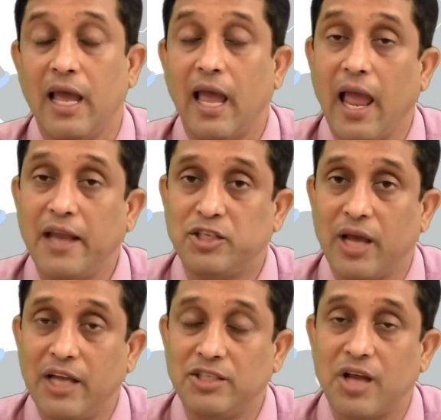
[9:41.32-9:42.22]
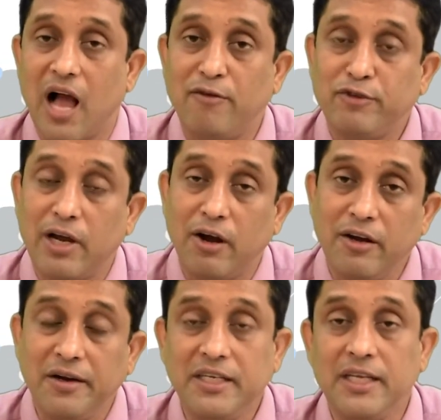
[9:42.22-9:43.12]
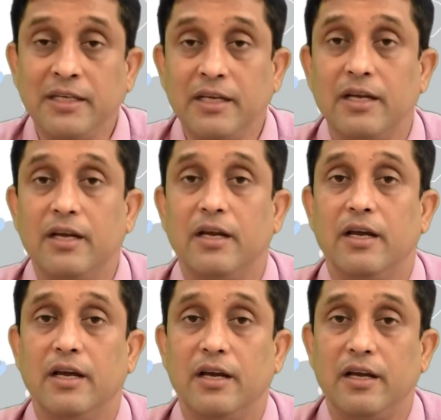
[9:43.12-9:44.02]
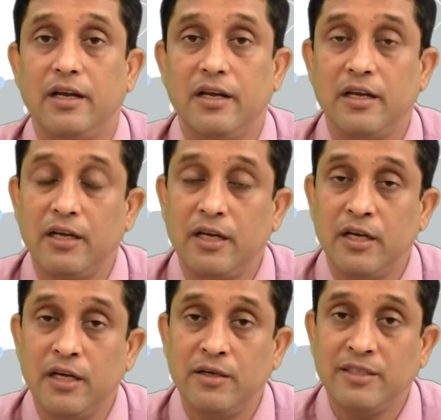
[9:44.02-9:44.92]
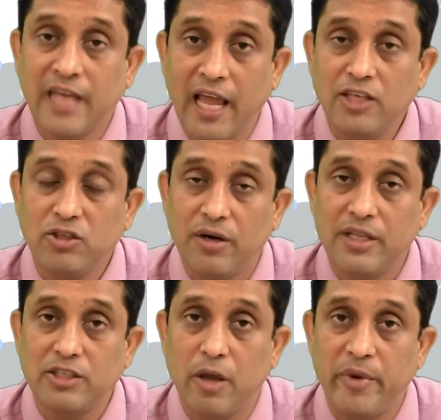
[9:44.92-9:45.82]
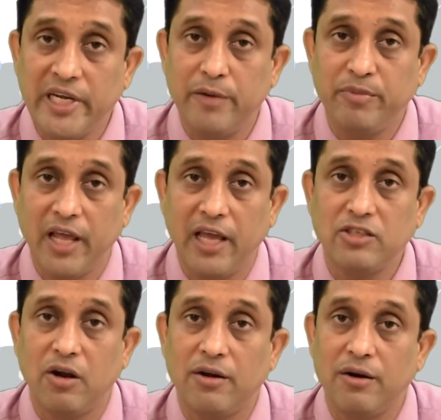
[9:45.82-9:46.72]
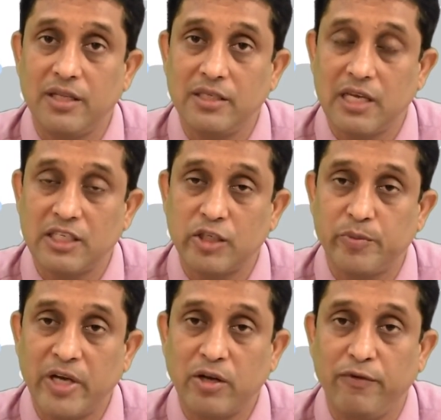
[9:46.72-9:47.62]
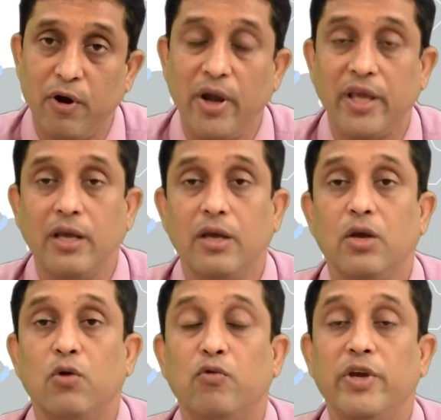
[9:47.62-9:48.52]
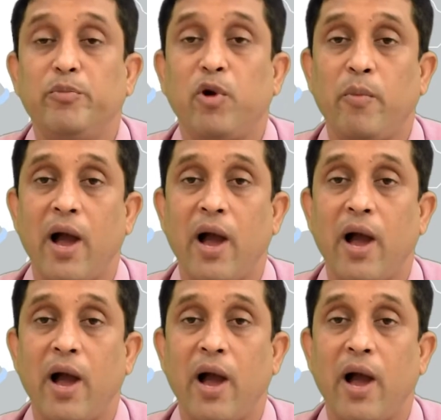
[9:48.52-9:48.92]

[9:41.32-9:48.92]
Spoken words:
And after conducting a test or the summative test under this assessment of learning, we